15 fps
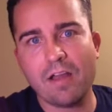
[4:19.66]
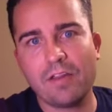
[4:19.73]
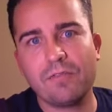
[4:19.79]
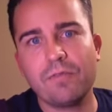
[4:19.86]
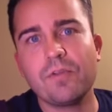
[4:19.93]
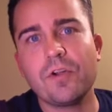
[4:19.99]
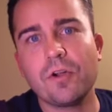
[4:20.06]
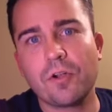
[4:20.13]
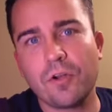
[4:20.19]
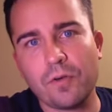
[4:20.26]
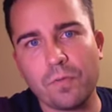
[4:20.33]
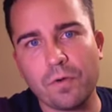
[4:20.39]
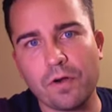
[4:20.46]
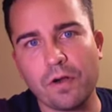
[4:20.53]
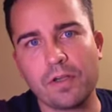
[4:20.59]
through your good
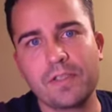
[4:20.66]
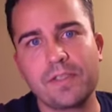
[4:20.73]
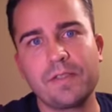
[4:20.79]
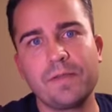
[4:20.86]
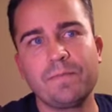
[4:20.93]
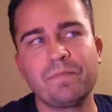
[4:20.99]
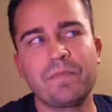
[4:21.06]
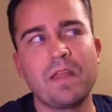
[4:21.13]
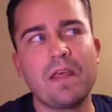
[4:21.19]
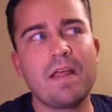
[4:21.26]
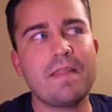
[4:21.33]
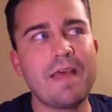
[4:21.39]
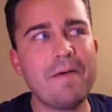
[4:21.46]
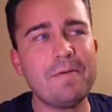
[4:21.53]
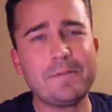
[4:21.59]
works.
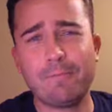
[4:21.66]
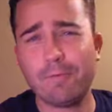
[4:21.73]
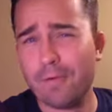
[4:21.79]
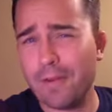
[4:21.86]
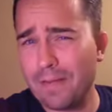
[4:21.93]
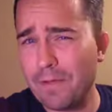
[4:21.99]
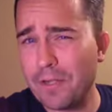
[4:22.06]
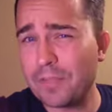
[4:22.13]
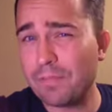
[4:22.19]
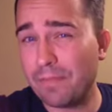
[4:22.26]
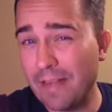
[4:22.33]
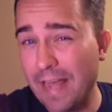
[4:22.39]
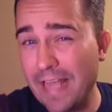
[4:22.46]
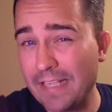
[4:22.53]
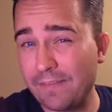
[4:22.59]
That was pretty much
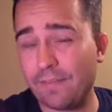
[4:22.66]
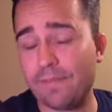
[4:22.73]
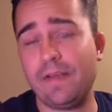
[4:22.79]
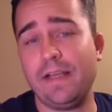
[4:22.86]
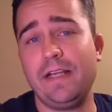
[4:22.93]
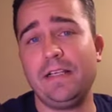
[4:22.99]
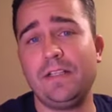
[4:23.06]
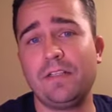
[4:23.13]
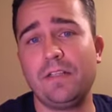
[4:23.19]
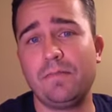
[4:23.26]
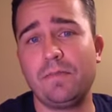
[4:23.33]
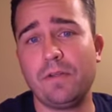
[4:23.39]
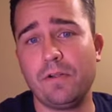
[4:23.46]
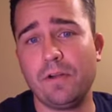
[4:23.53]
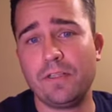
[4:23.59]
blasphemy to the
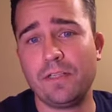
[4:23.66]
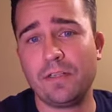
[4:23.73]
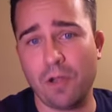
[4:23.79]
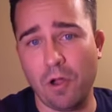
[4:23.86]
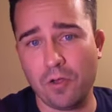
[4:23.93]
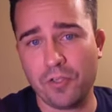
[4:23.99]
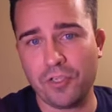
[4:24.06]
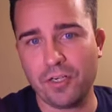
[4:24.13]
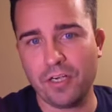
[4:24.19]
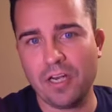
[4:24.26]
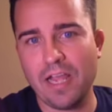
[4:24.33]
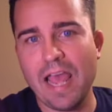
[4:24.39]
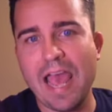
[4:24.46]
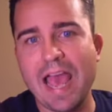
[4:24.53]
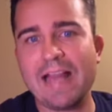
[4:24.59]
Puritan culture,
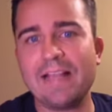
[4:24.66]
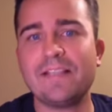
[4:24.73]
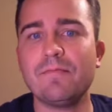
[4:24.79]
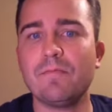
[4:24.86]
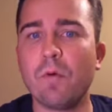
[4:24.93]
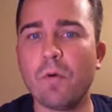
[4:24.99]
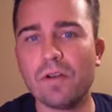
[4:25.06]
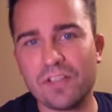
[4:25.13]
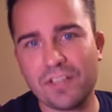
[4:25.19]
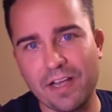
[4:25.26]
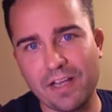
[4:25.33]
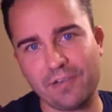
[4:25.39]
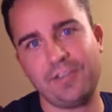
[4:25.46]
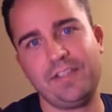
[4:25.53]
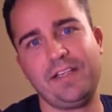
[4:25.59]
and it's important to
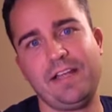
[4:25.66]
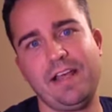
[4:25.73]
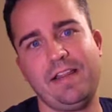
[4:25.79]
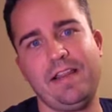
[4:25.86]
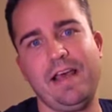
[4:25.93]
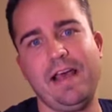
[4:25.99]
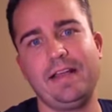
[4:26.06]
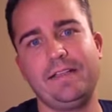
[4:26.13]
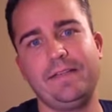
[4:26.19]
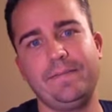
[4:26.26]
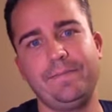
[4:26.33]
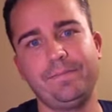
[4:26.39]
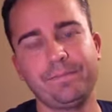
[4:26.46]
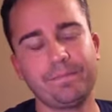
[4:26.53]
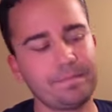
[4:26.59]
understand that.
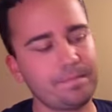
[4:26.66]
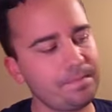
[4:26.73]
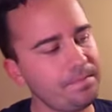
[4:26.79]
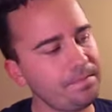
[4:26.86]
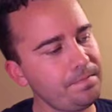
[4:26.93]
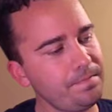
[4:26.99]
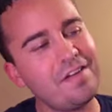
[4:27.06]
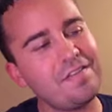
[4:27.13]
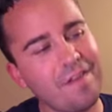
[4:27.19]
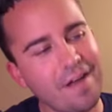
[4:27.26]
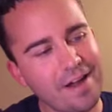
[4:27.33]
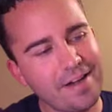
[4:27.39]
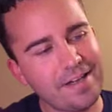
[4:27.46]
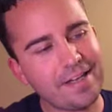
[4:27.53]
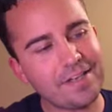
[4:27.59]

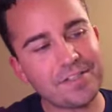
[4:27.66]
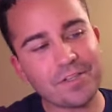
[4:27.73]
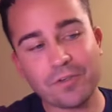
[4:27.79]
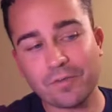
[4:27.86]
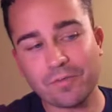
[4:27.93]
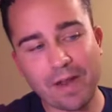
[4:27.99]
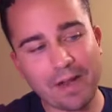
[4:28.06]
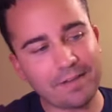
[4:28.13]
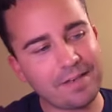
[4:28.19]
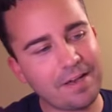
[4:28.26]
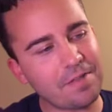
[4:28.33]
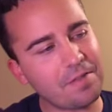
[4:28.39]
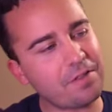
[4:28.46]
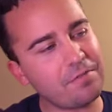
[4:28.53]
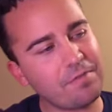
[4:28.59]
Finding it so directly
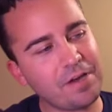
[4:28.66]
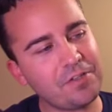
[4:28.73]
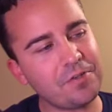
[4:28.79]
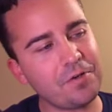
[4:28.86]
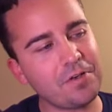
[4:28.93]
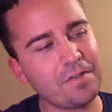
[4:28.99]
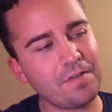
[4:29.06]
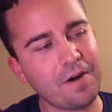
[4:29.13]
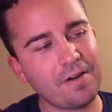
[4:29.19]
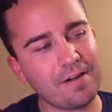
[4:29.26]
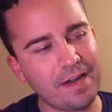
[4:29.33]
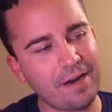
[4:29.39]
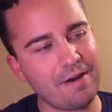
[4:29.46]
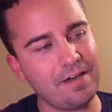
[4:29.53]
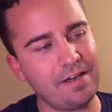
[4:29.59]
on the threshold of our
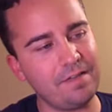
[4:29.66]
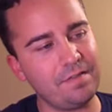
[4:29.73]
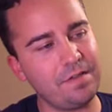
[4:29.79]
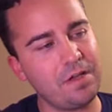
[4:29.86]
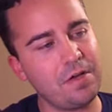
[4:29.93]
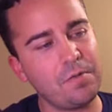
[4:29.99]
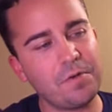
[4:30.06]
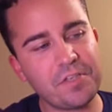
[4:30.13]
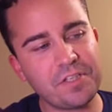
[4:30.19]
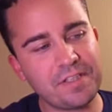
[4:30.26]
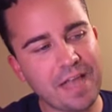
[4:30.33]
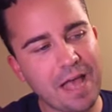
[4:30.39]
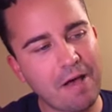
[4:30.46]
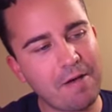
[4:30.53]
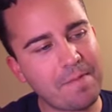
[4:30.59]
narrative, which is
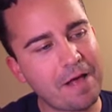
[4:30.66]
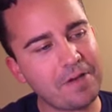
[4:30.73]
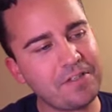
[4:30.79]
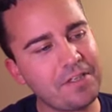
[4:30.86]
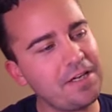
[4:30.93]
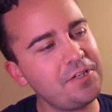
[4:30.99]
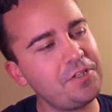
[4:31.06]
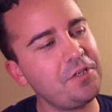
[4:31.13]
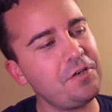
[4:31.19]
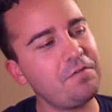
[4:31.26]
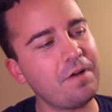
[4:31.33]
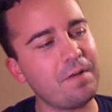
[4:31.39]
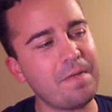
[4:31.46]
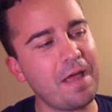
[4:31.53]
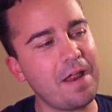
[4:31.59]
now about to issue
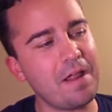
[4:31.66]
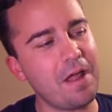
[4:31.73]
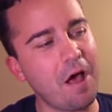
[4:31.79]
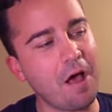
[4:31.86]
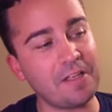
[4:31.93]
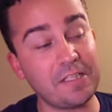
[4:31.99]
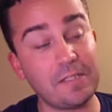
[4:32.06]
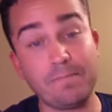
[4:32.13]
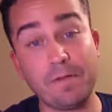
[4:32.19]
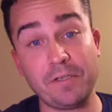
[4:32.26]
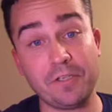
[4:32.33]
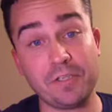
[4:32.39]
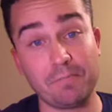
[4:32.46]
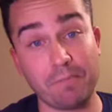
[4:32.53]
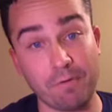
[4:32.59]
from that
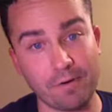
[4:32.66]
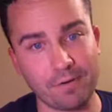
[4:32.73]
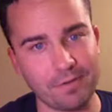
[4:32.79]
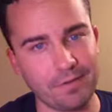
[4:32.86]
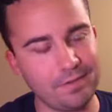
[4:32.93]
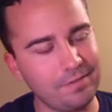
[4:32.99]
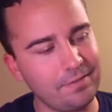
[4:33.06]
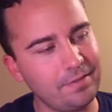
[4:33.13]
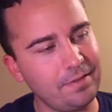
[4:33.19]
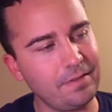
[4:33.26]
auspicious portal,